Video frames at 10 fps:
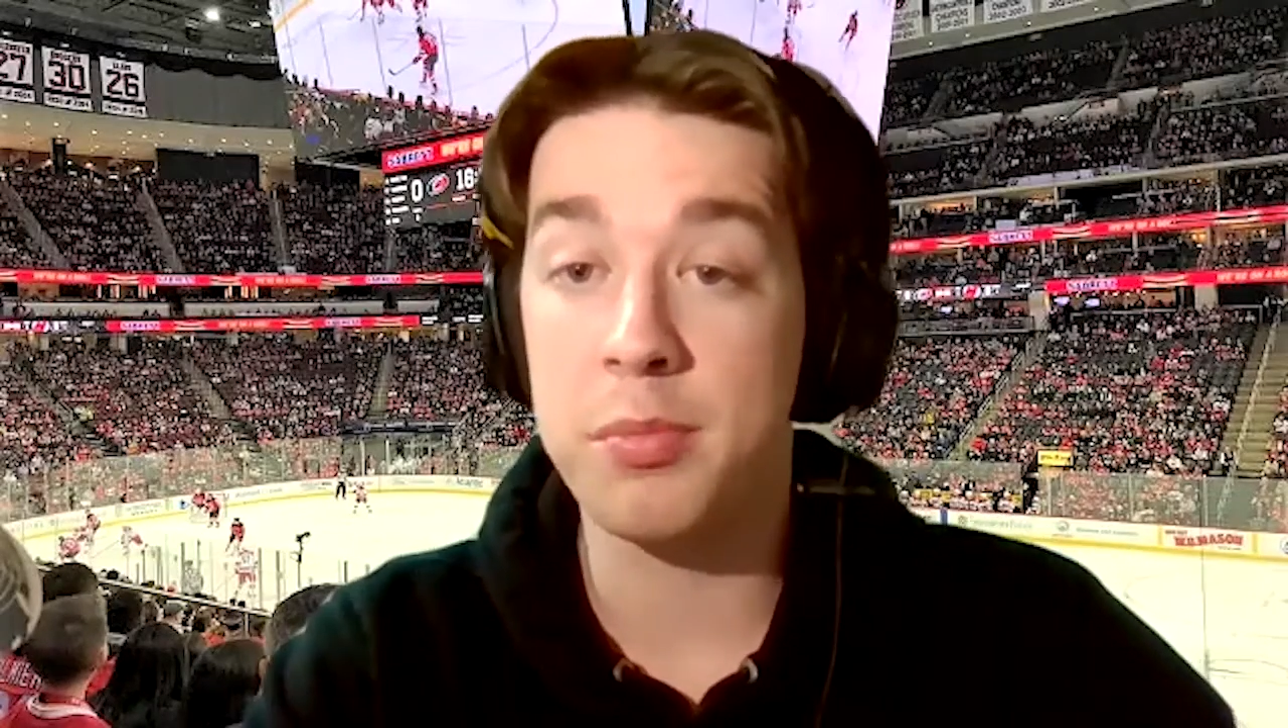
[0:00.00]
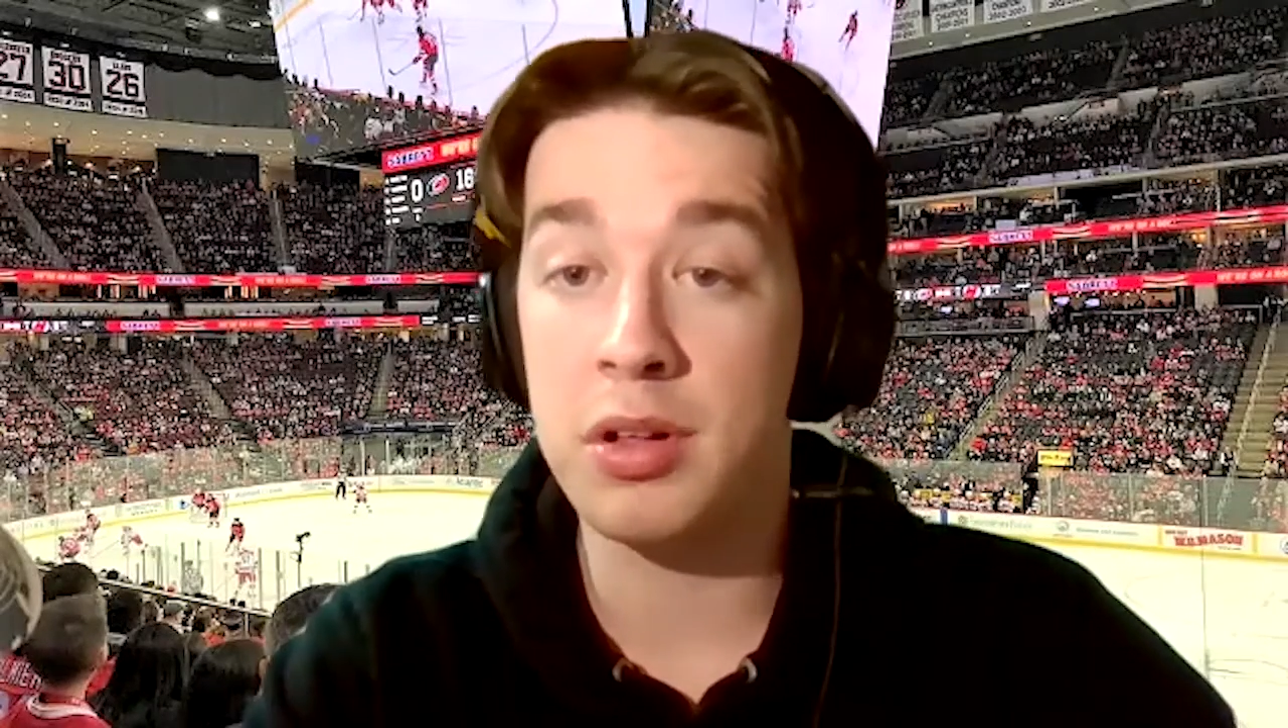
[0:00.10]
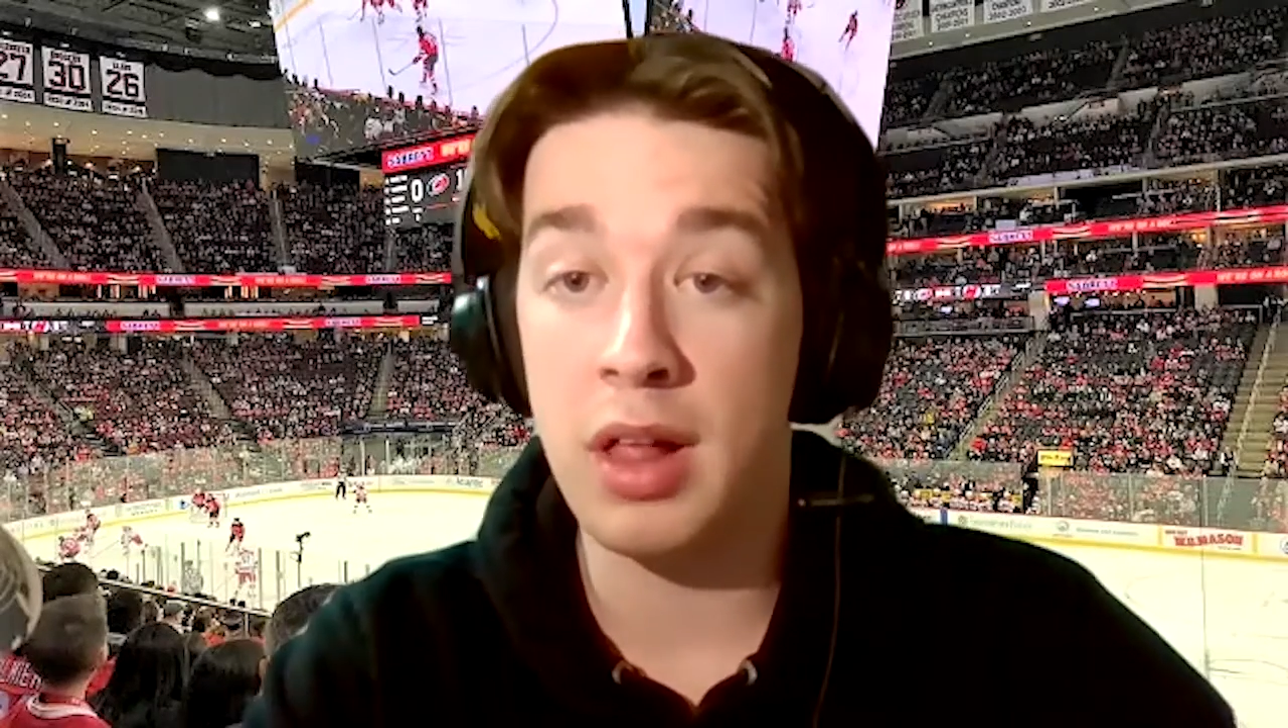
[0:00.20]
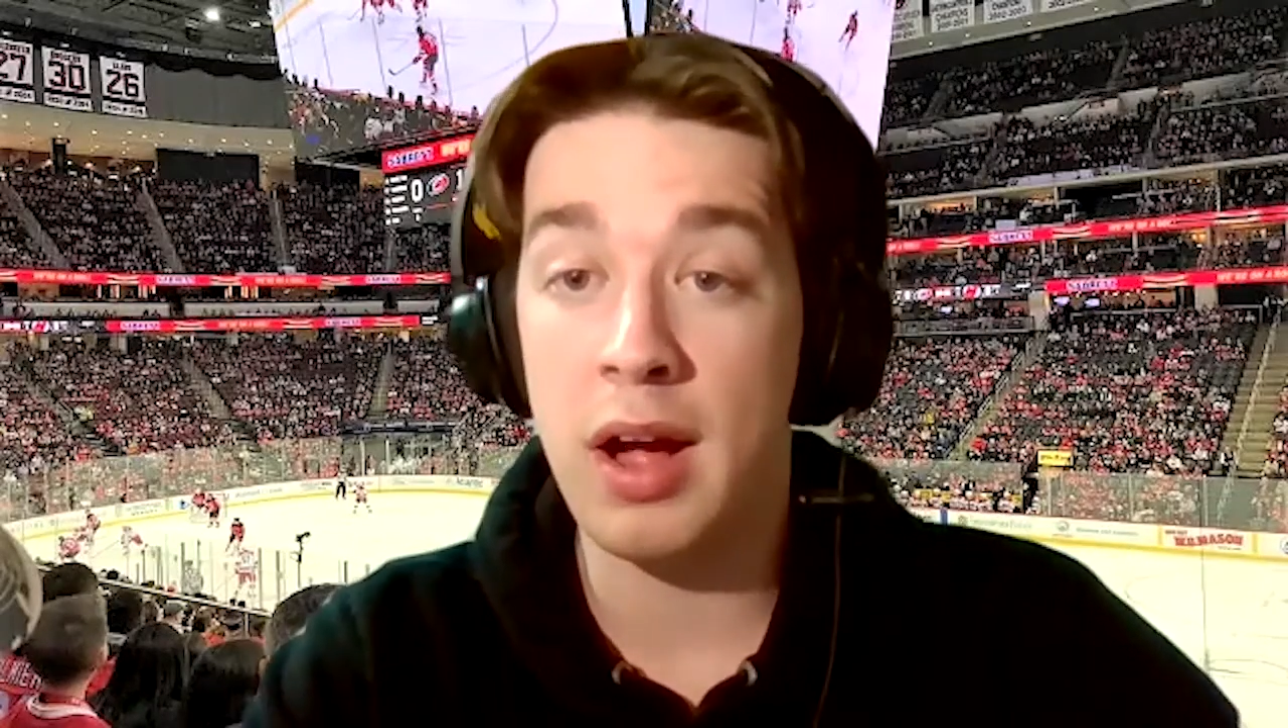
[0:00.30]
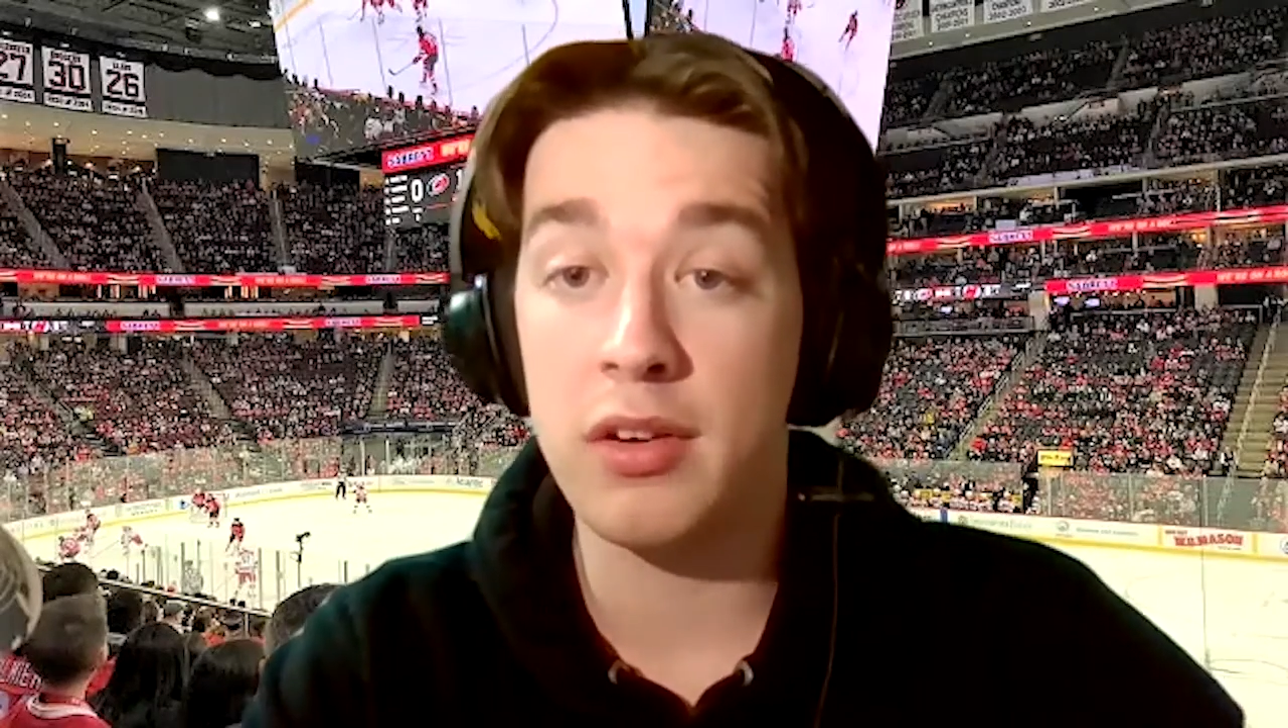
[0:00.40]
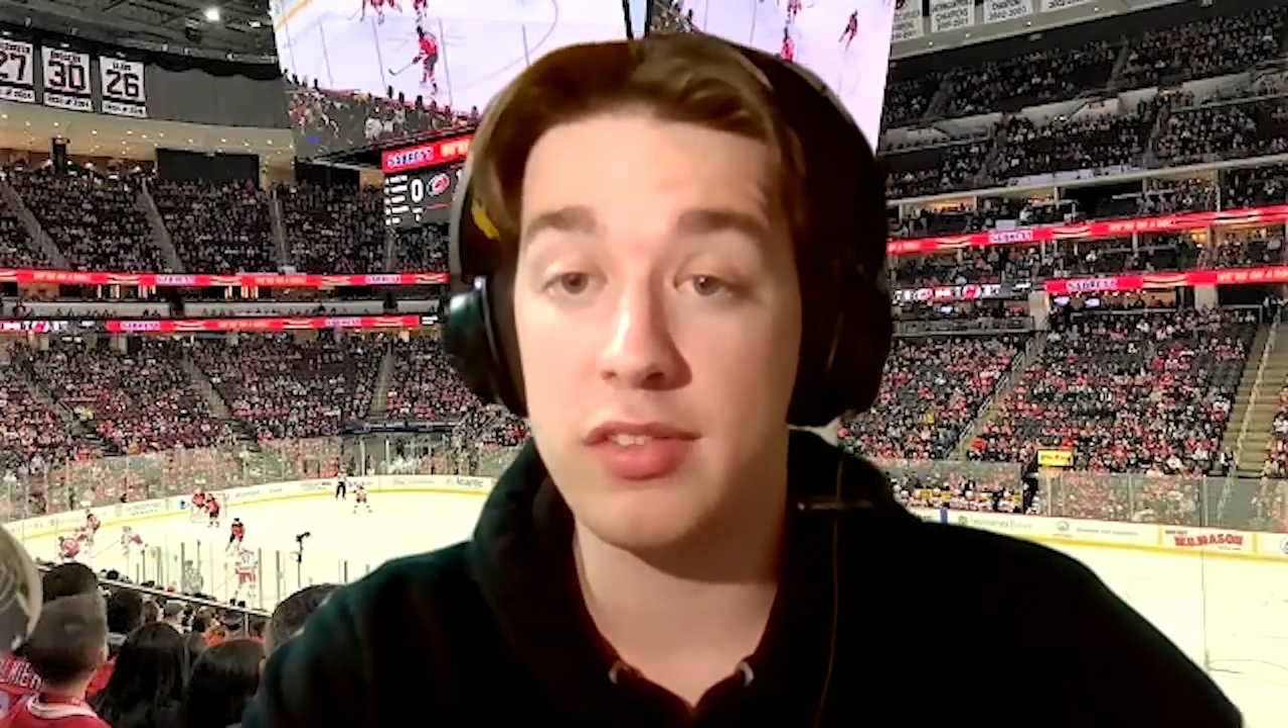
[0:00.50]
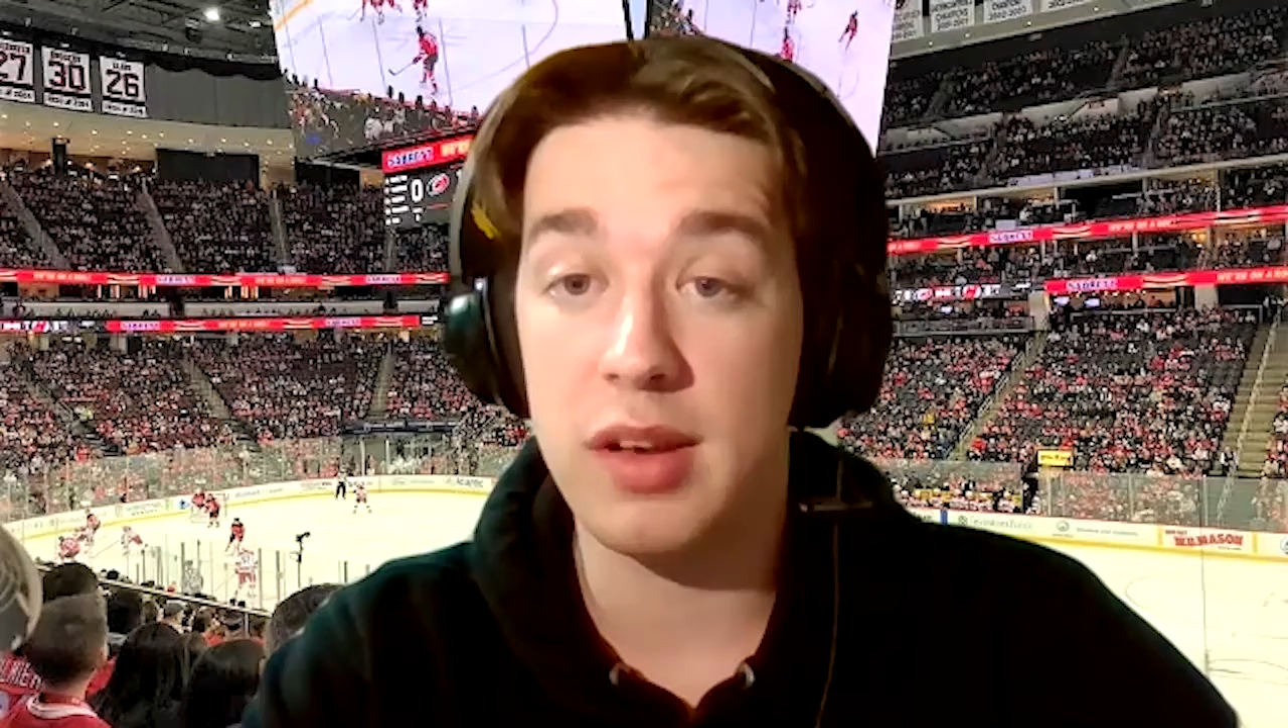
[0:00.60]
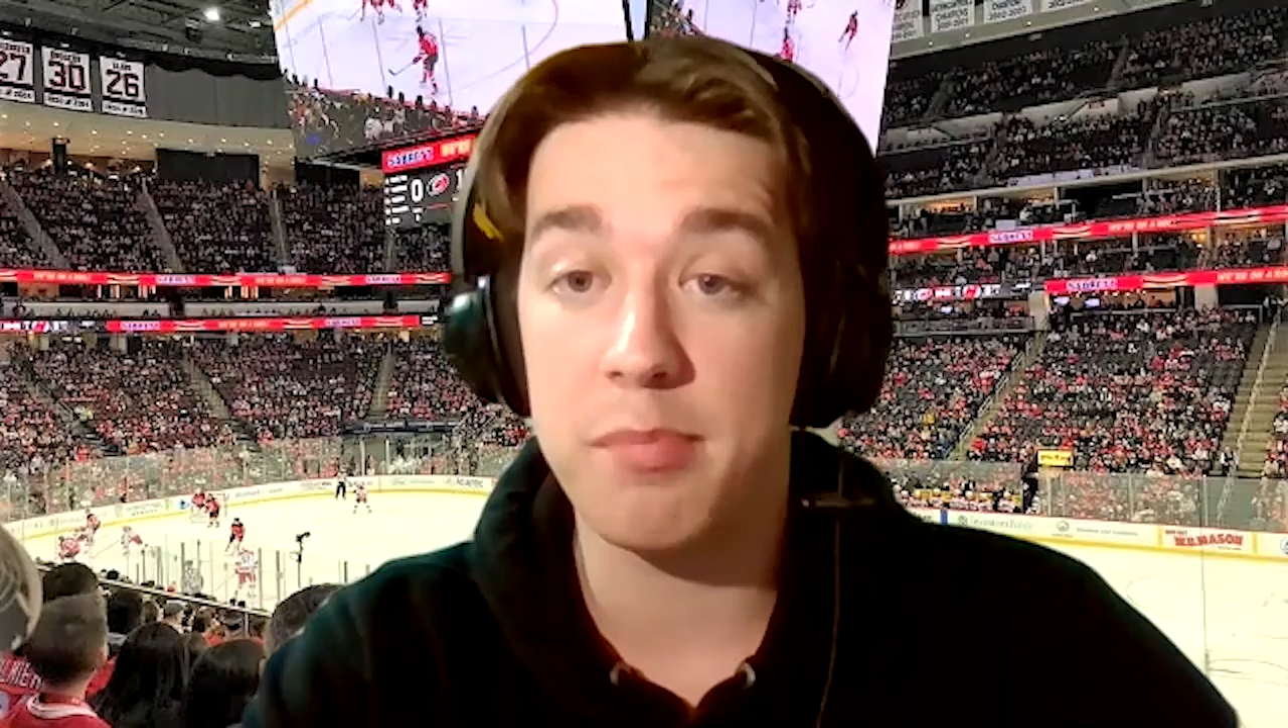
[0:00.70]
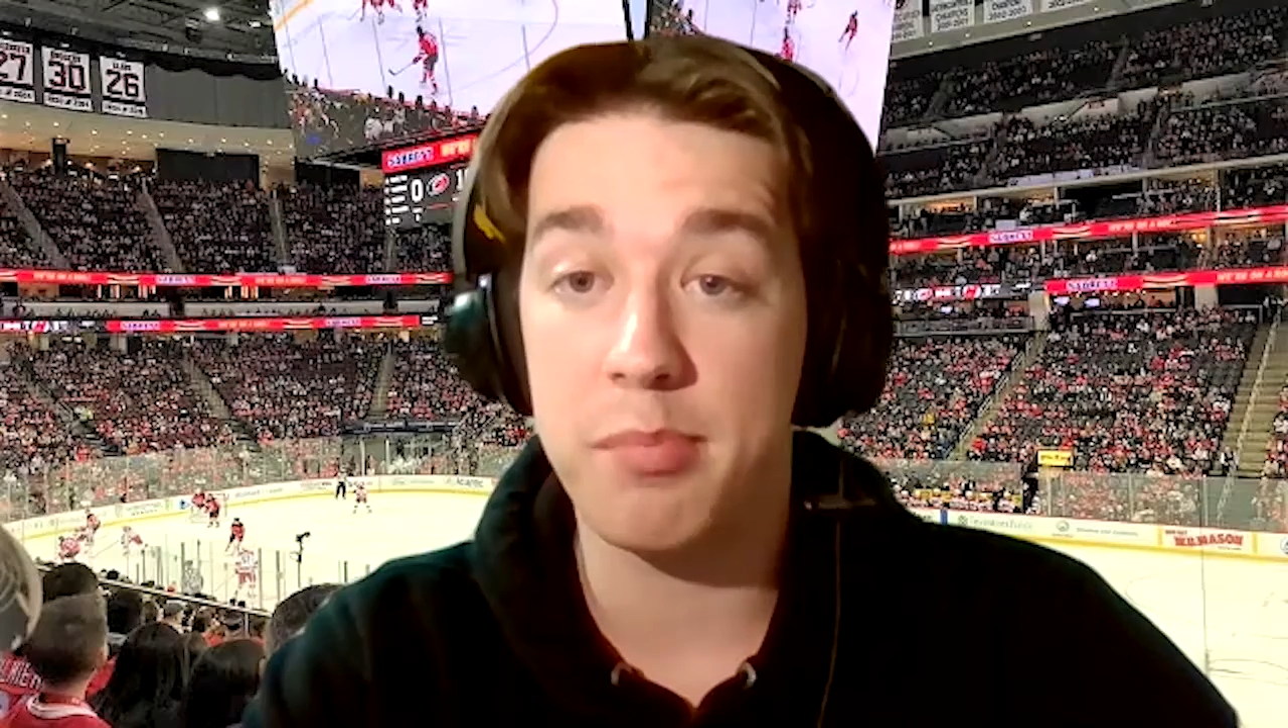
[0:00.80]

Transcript: McLeod is a